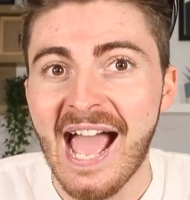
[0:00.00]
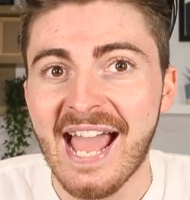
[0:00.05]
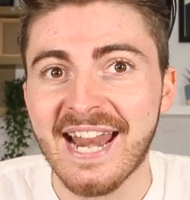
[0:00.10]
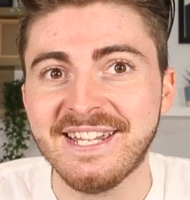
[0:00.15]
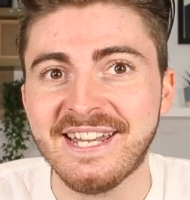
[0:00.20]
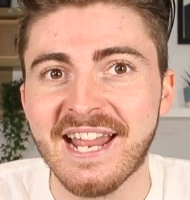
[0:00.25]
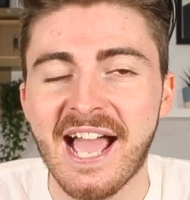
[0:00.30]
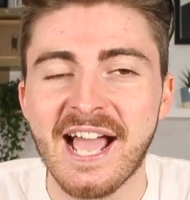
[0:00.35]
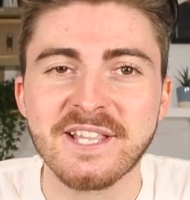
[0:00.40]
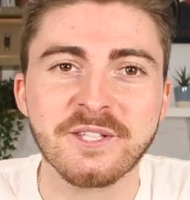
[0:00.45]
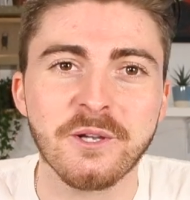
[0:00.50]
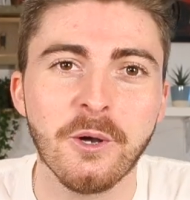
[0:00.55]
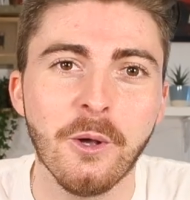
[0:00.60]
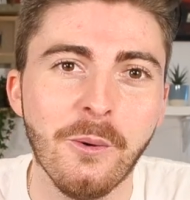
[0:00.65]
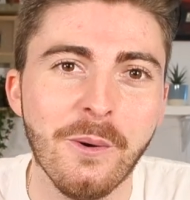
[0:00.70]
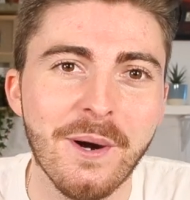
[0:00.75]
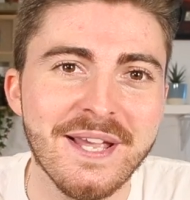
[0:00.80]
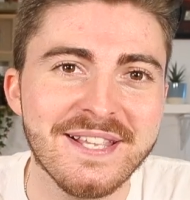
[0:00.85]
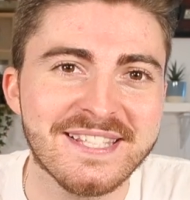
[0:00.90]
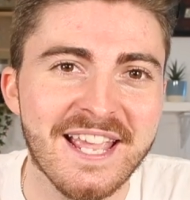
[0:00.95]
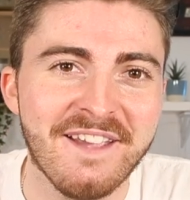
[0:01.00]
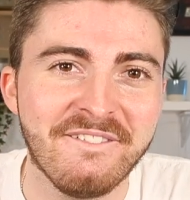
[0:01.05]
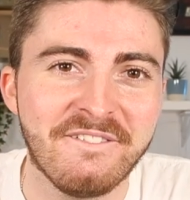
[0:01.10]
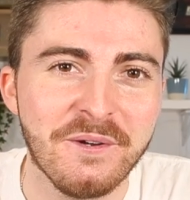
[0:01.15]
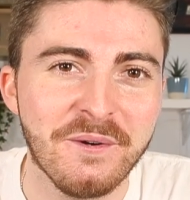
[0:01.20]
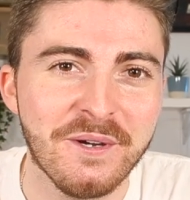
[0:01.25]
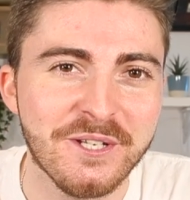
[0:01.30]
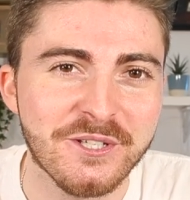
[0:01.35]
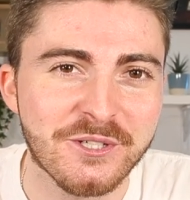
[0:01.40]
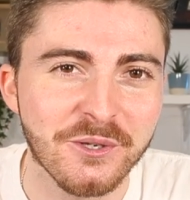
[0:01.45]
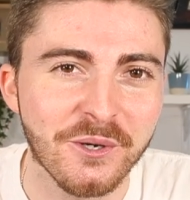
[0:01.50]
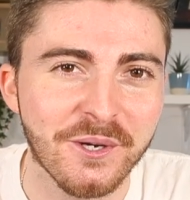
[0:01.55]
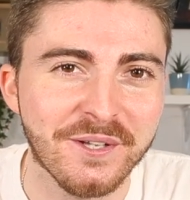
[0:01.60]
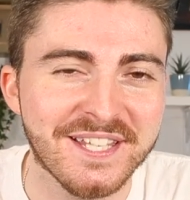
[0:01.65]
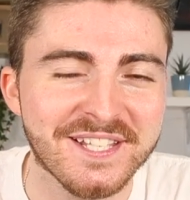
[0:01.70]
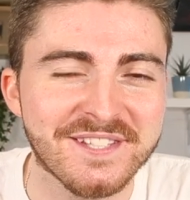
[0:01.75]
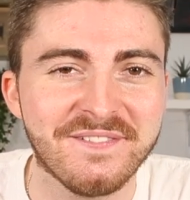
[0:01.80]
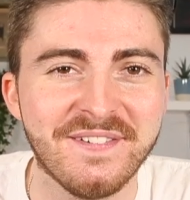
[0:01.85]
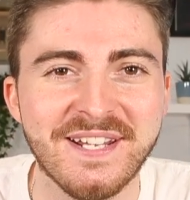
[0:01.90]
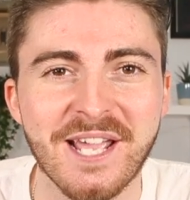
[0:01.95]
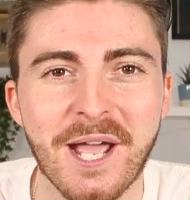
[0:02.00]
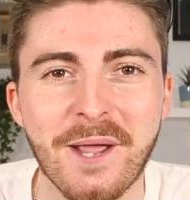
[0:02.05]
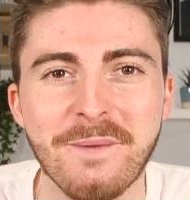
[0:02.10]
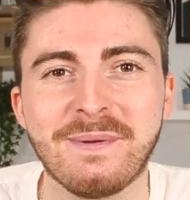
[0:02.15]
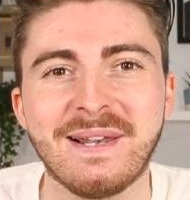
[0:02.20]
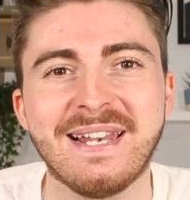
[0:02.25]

And as always, if you enjoyed this video,